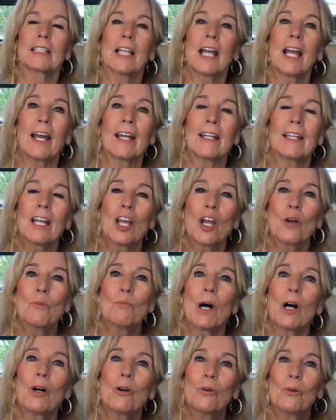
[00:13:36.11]
that.
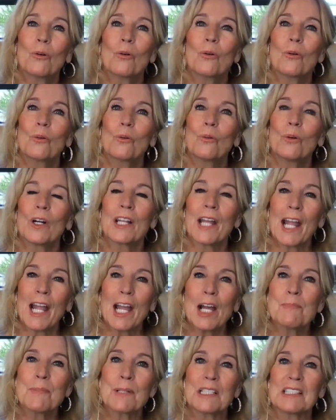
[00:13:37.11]
But what
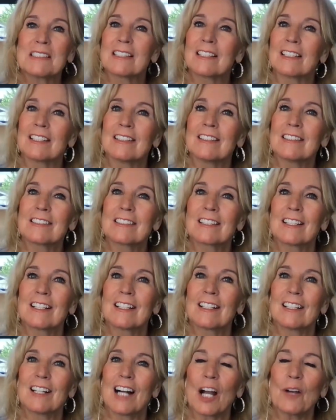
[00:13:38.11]
happens is,
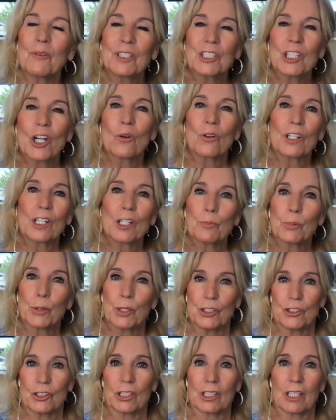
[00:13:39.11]
I would go in and
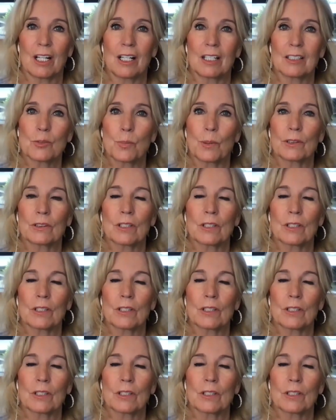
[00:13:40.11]
preach the gospel.